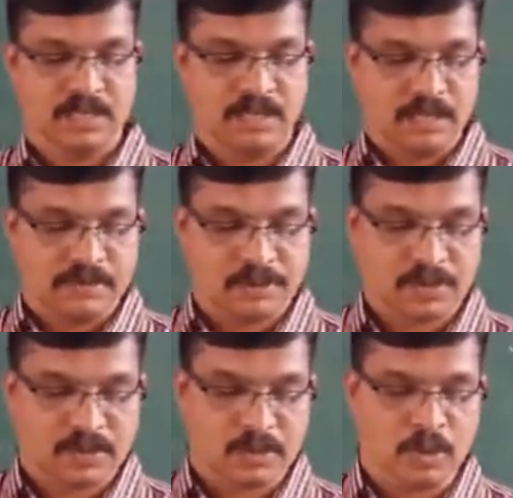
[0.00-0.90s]

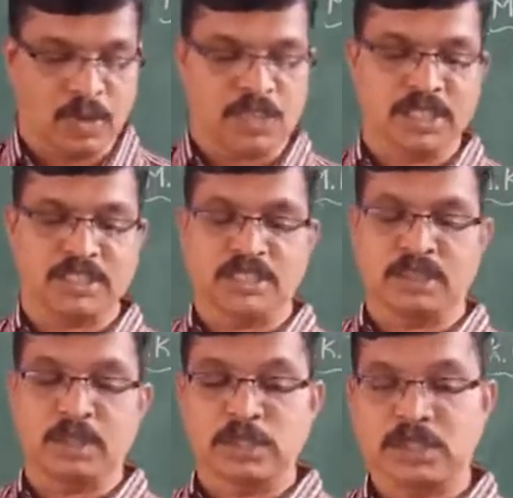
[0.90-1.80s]
If no such
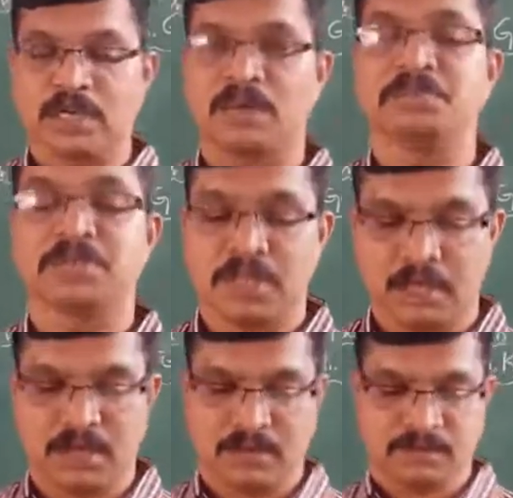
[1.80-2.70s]
rules are
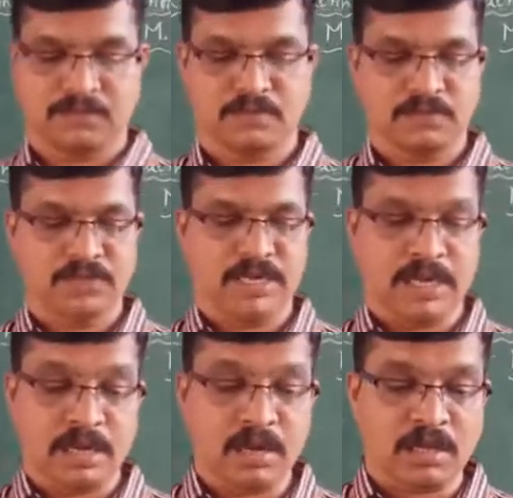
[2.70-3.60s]
observed,
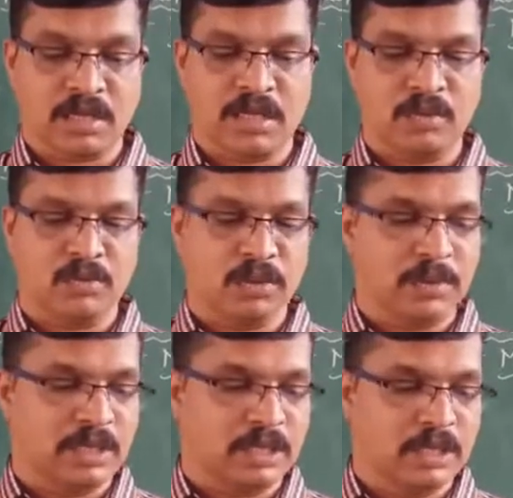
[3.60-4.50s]
anarchy would
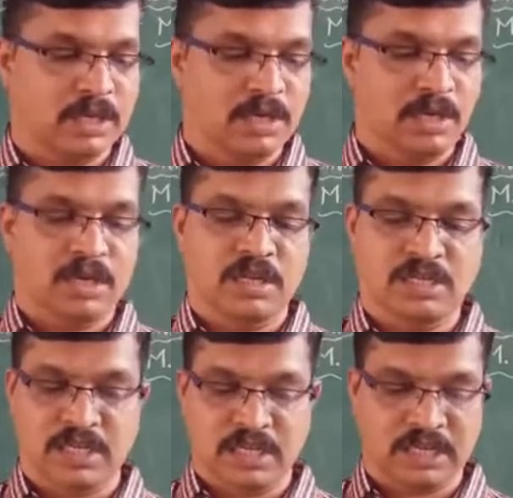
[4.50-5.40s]
be the
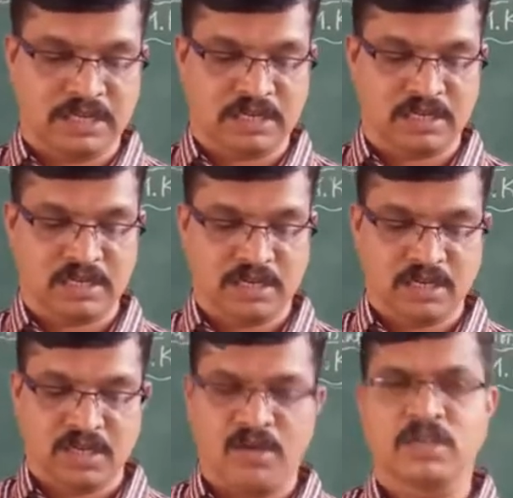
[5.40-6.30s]
result.
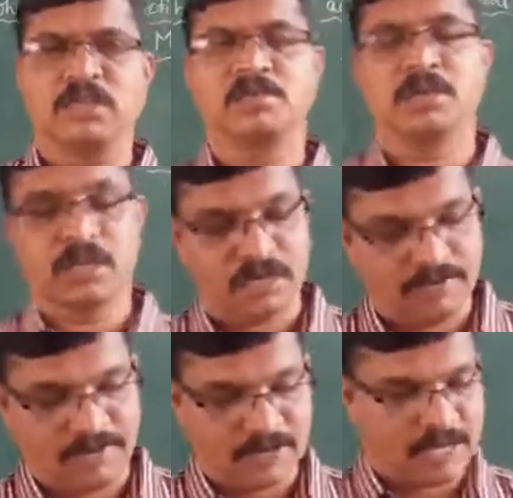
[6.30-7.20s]
What is the meaning
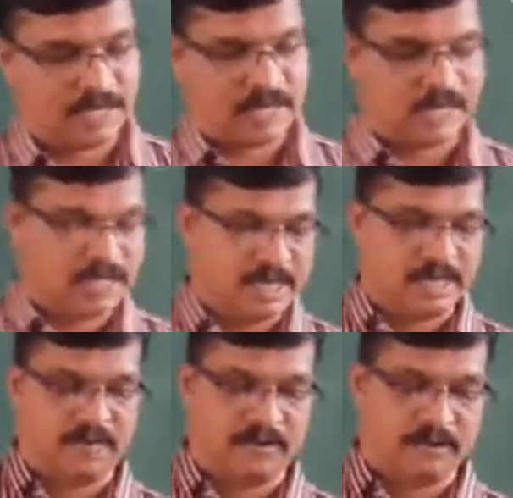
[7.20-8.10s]
of anarchy
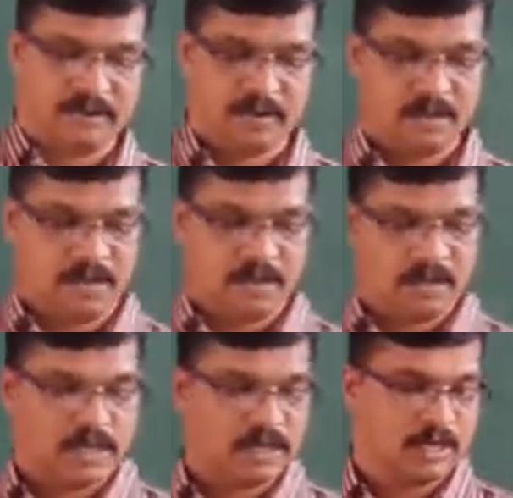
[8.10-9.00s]
then?
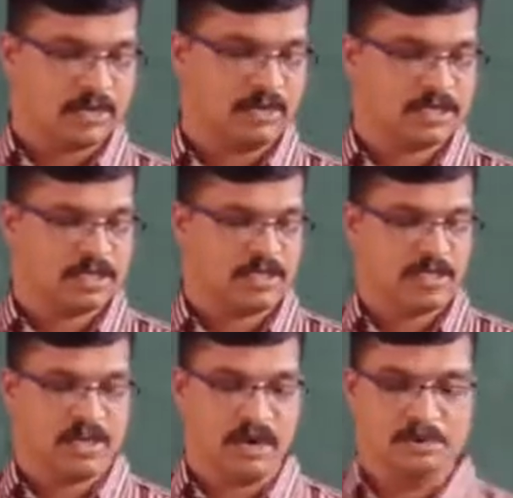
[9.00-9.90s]
Anarchy means
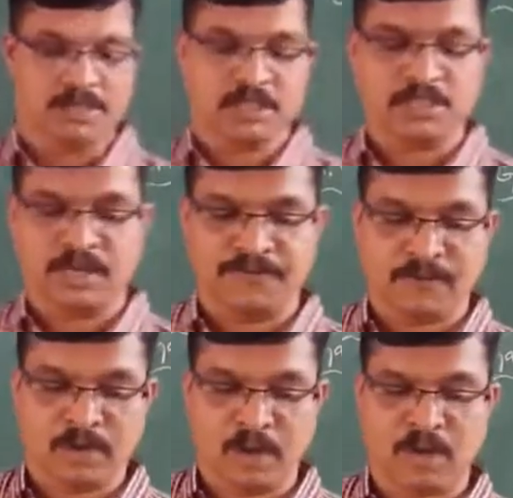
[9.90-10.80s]
the absence of
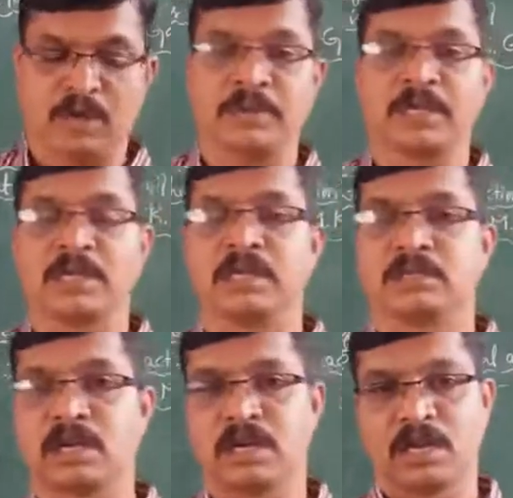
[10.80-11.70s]
governmental
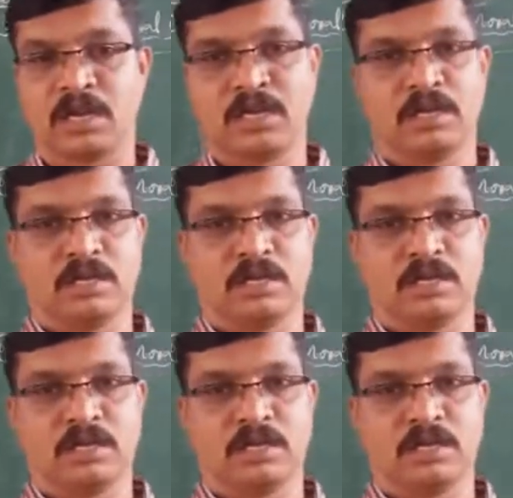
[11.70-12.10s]
authority.